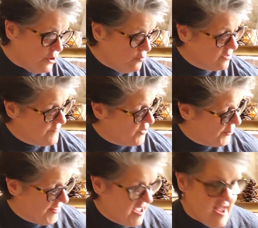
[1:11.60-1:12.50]
useful
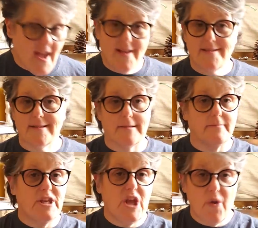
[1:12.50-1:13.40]
things, some
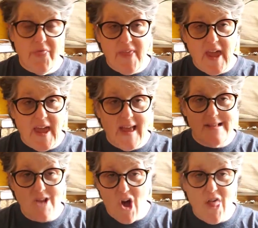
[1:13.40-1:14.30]
cute things,
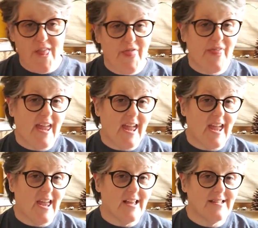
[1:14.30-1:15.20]
all the
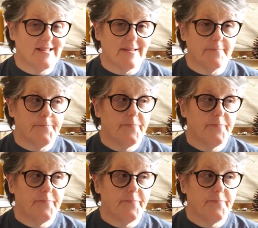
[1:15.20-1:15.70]
things.